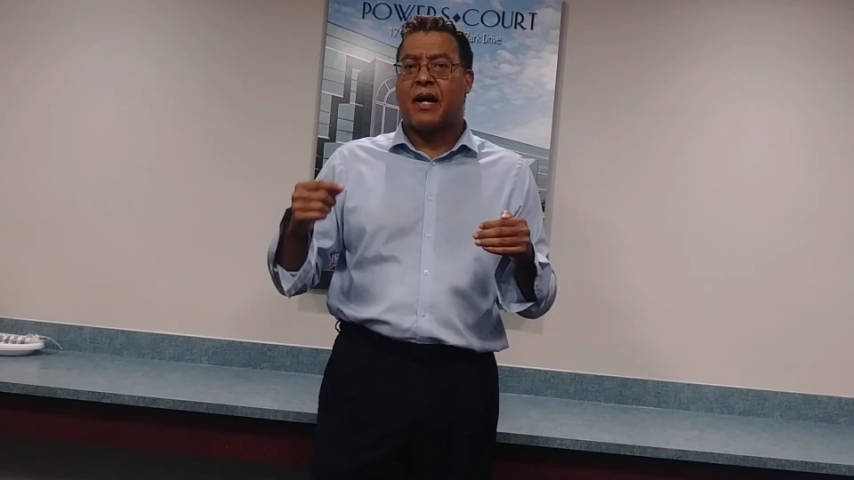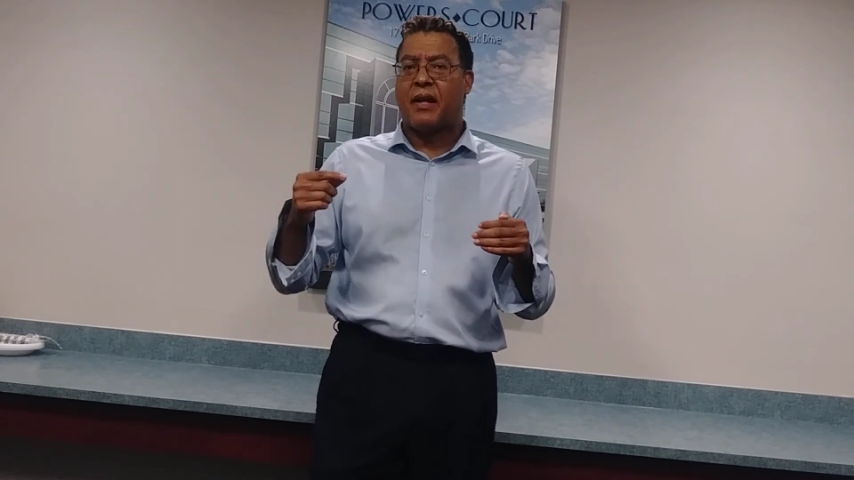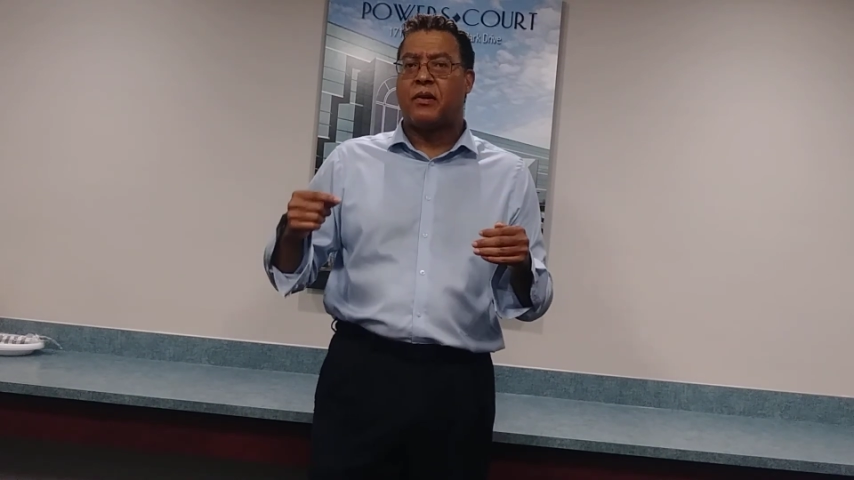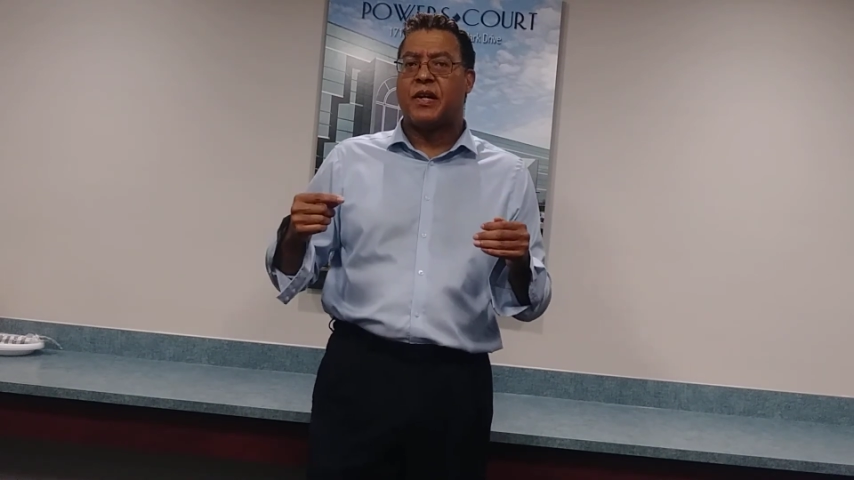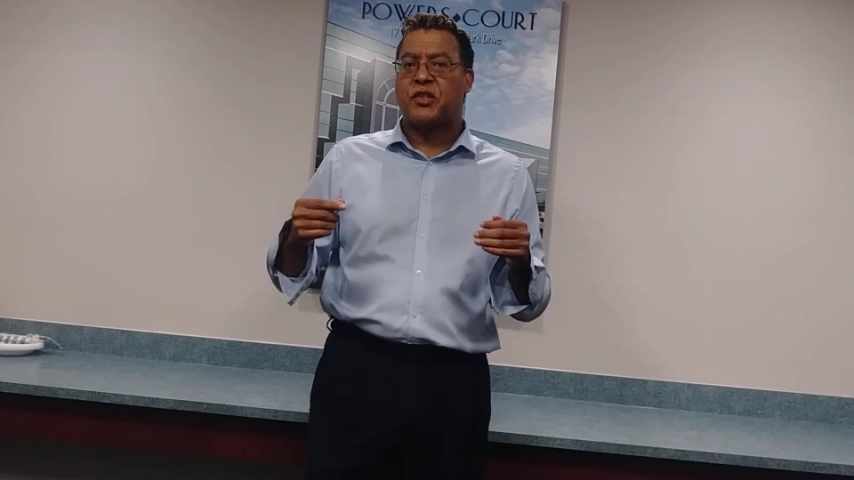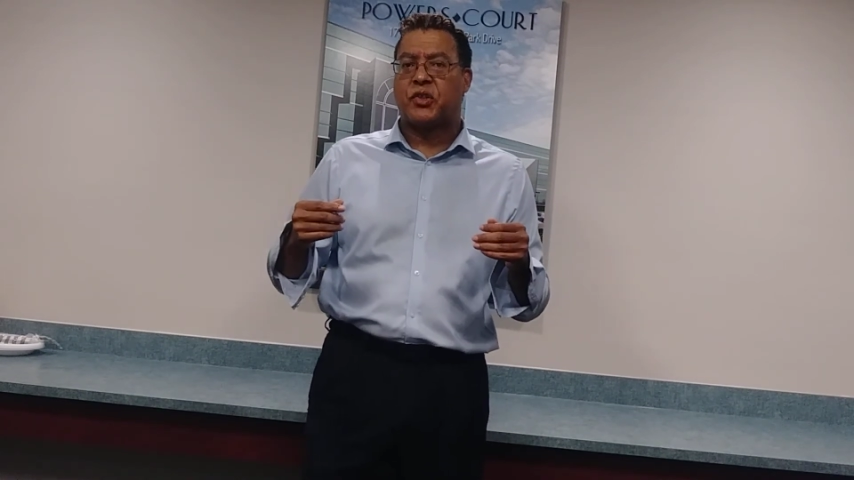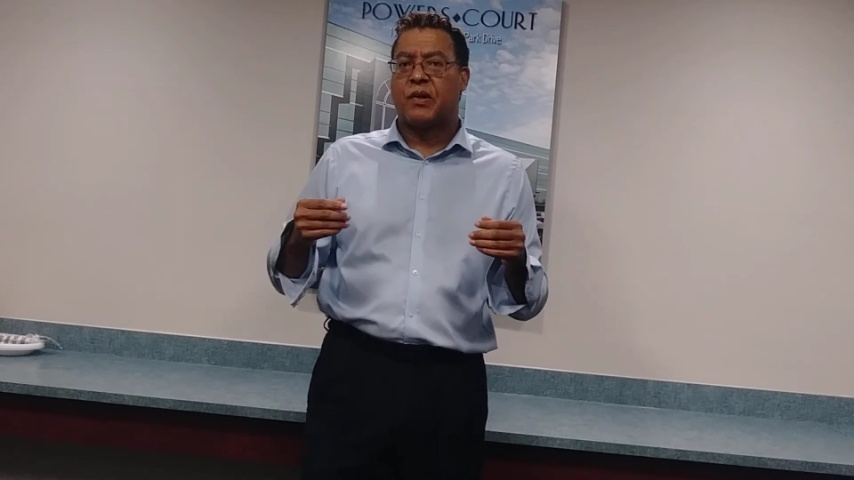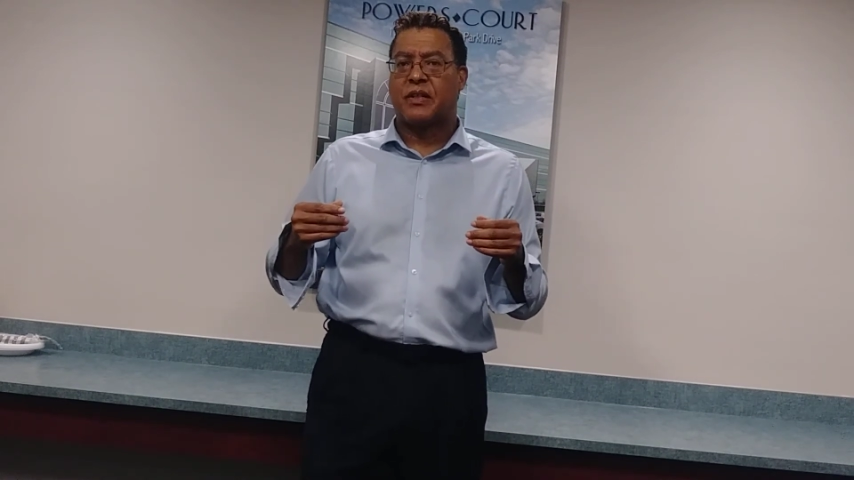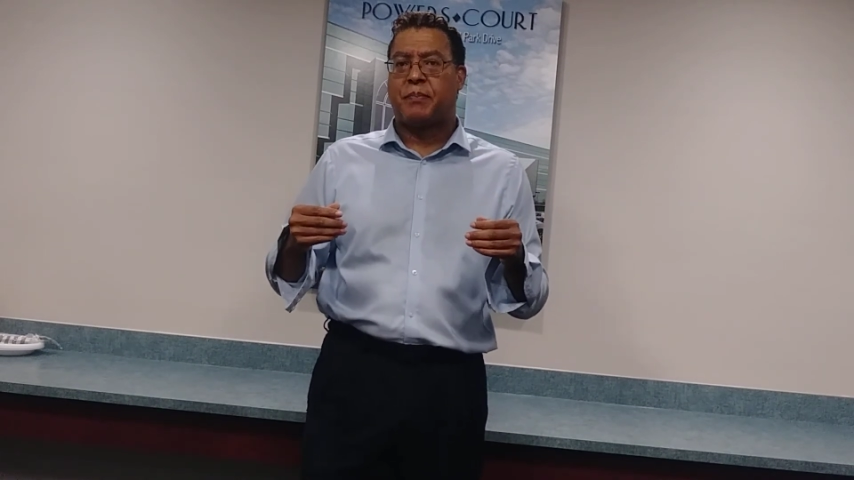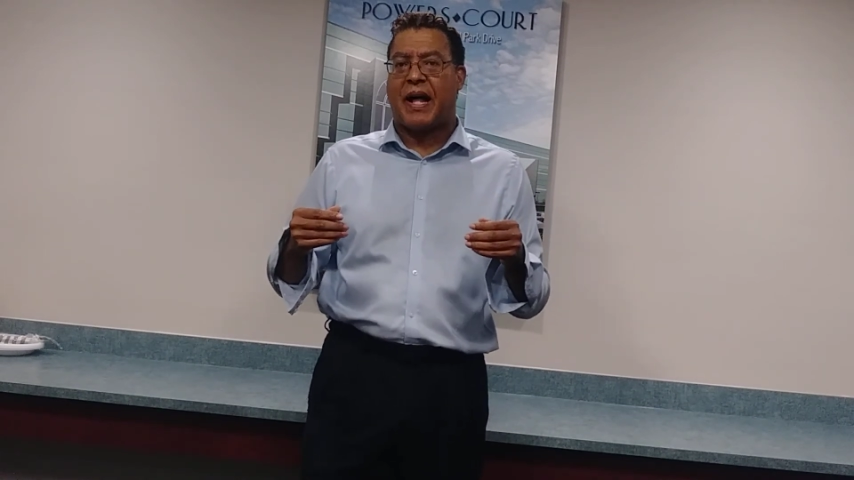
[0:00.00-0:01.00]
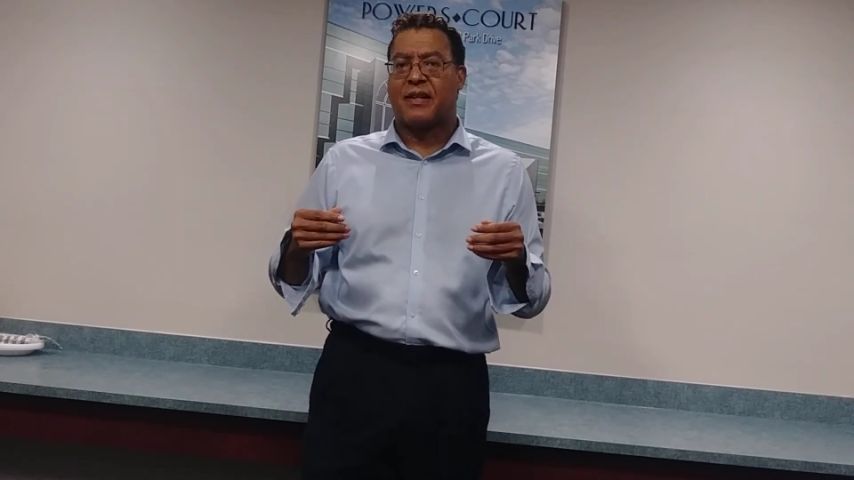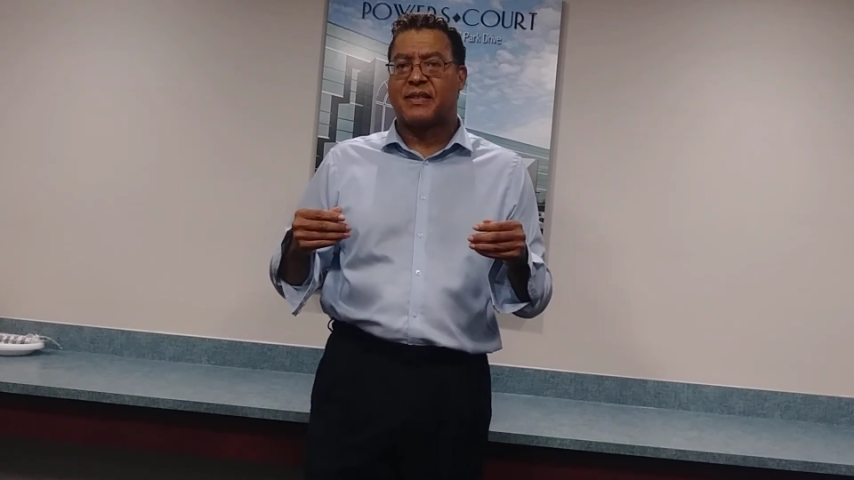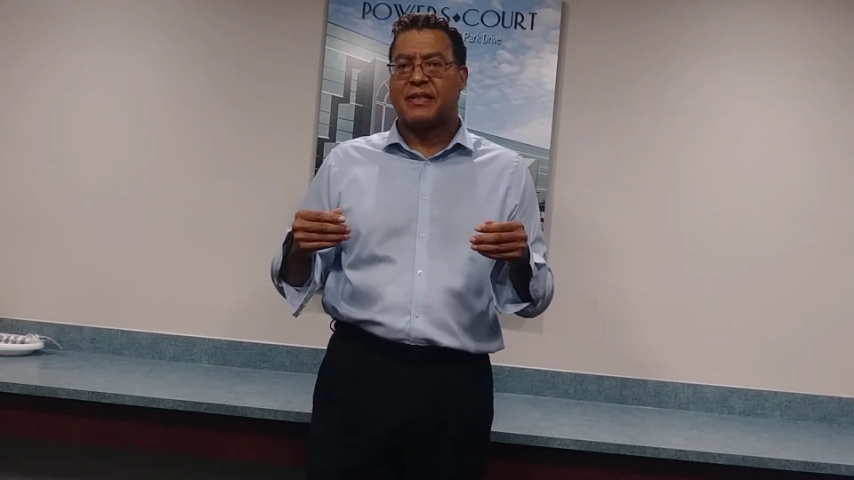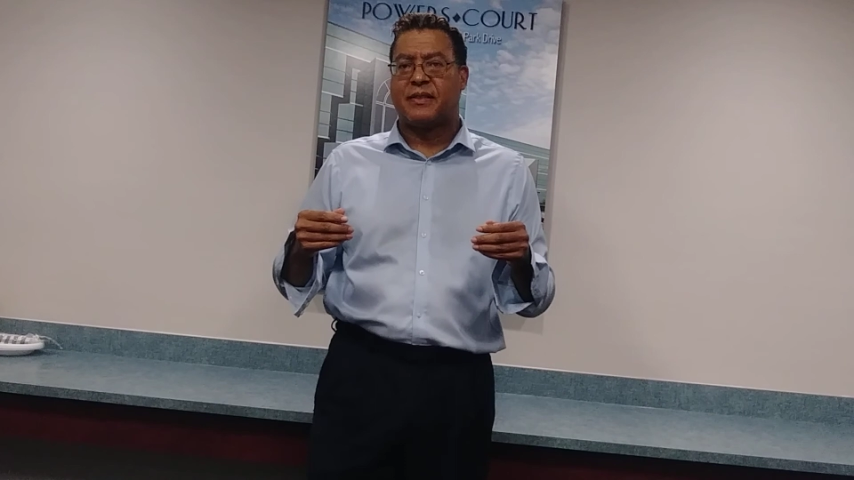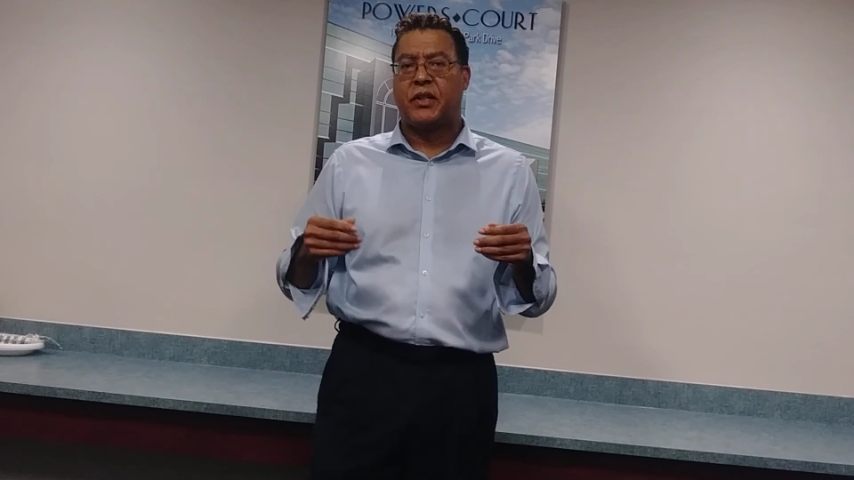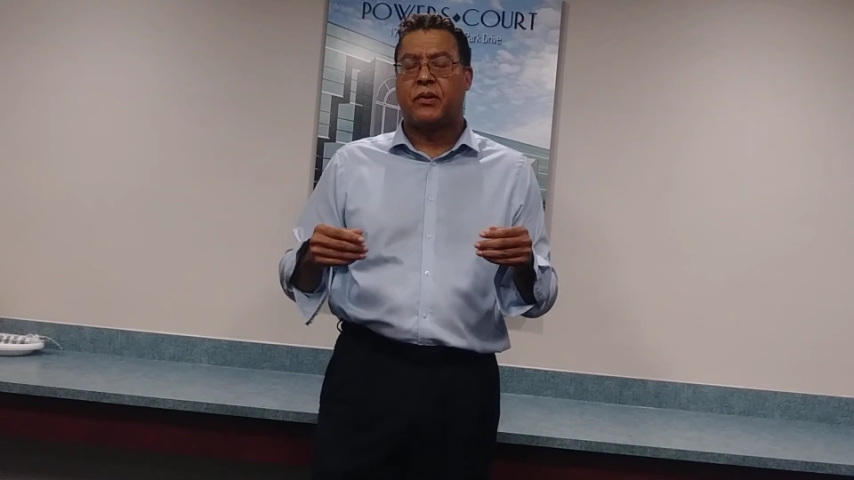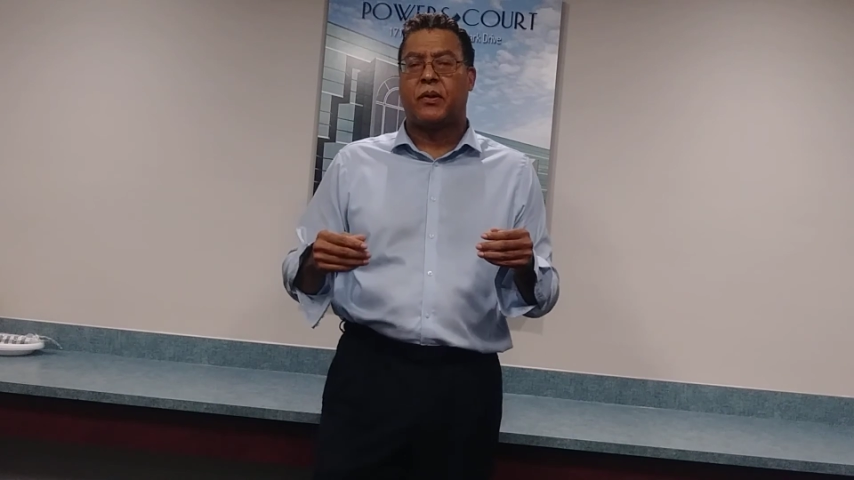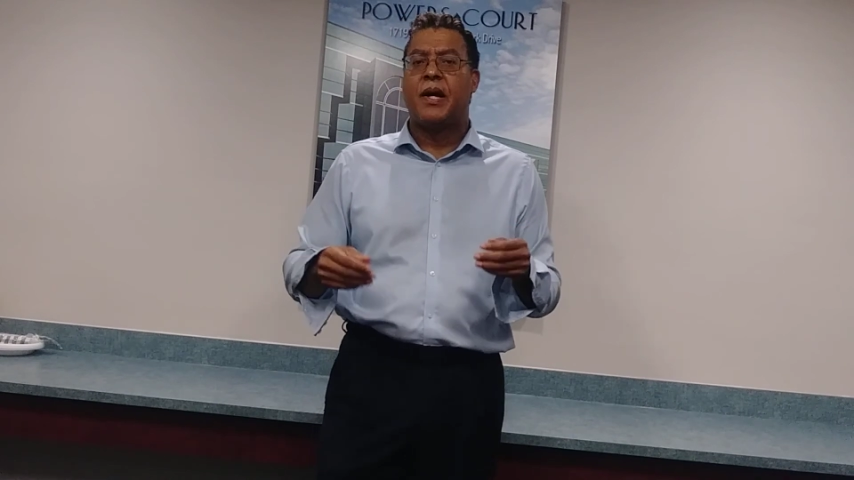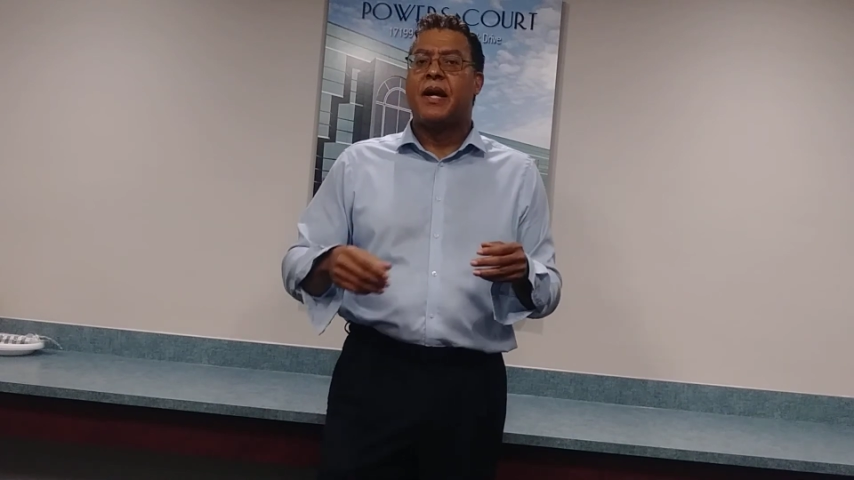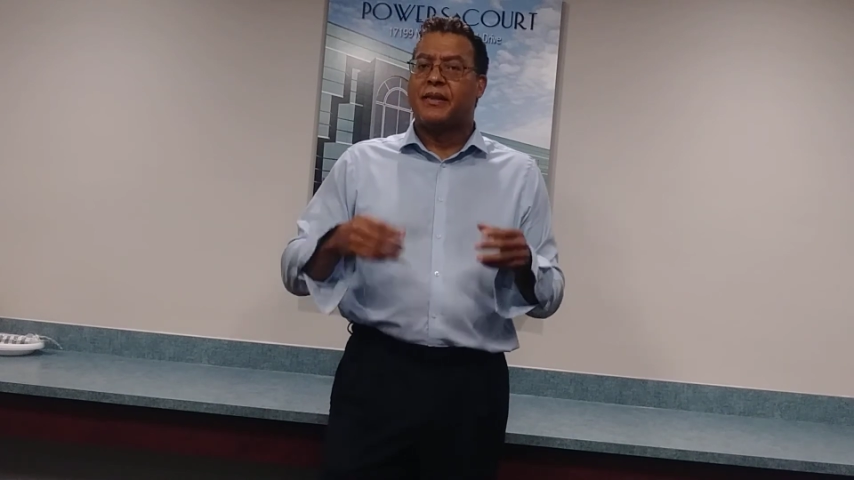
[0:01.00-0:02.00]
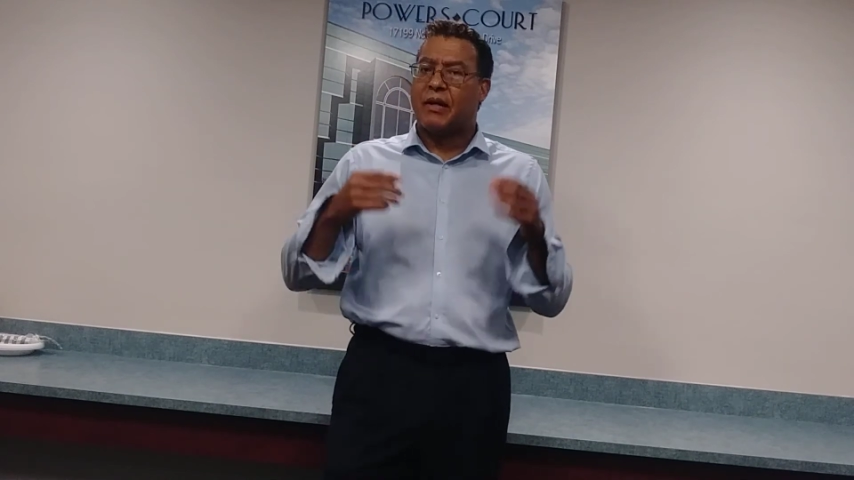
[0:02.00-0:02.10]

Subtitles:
other insurance policies do,